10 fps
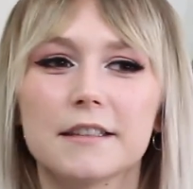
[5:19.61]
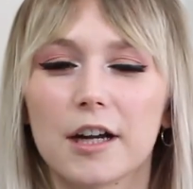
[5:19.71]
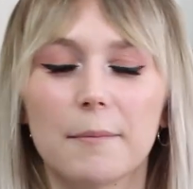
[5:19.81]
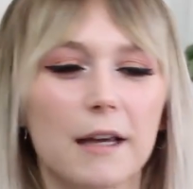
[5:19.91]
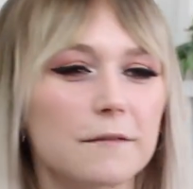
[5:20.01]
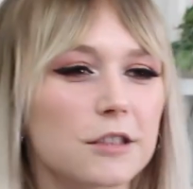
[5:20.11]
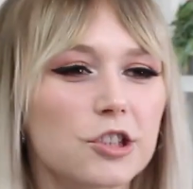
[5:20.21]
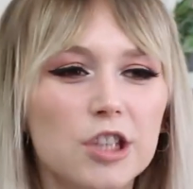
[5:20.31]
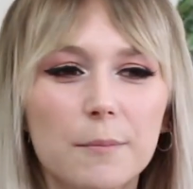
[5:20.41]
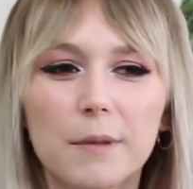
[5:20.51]
gotta pay for
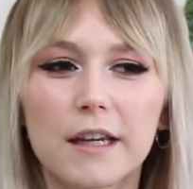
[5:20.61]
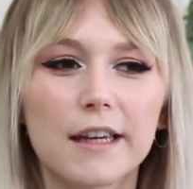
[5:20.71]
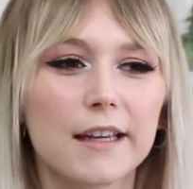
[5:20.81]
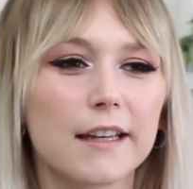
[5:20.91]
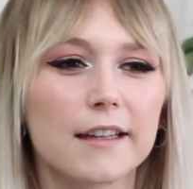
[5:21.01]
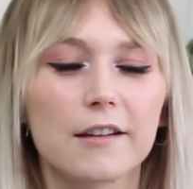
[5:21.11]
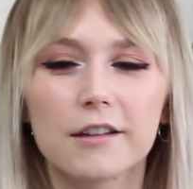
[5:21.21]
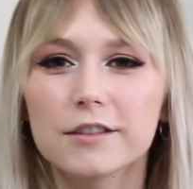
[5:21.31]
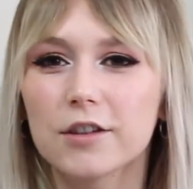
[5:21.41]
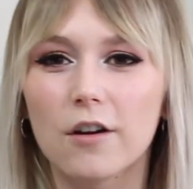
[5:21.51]
shipping,
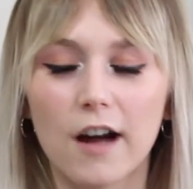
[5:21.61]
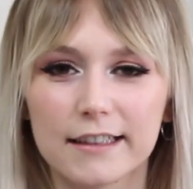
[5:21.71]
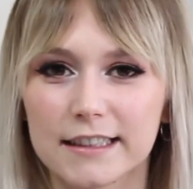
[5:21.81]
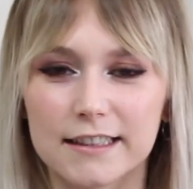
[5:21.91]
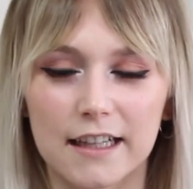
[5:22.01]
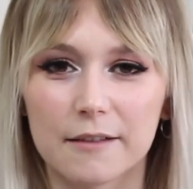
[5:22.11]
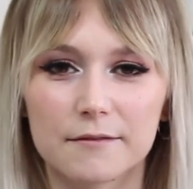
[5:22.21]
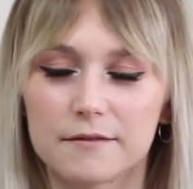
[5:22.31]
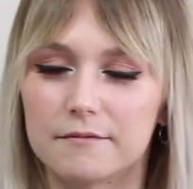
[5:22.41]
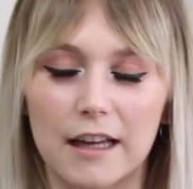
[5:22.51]
there's all kinds of
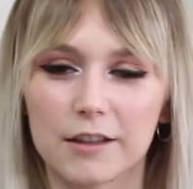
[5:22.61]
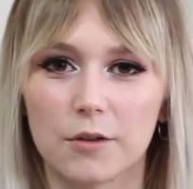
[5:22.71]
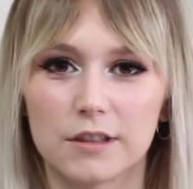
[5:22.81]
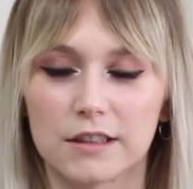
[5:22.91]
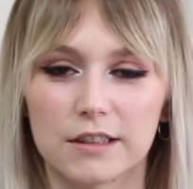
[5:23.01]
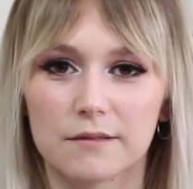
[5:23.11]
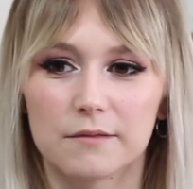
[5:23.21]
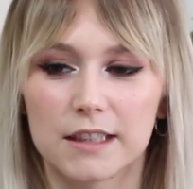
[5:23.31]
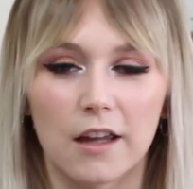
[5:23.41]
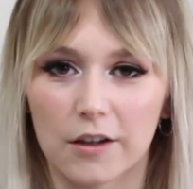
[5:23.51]
stuff that goes into
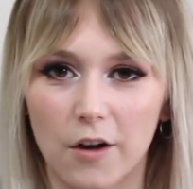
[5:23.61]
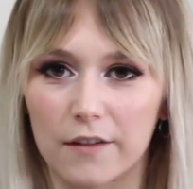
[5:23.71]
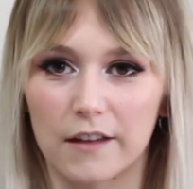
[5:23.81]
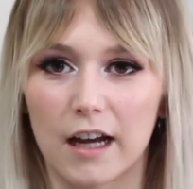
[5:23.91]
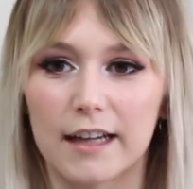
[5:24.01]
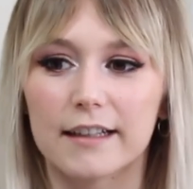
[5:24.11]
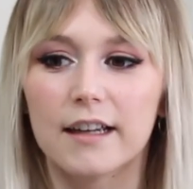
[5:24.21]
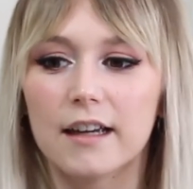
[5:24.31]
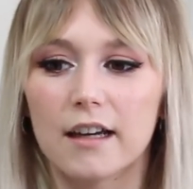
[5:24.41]
selling online.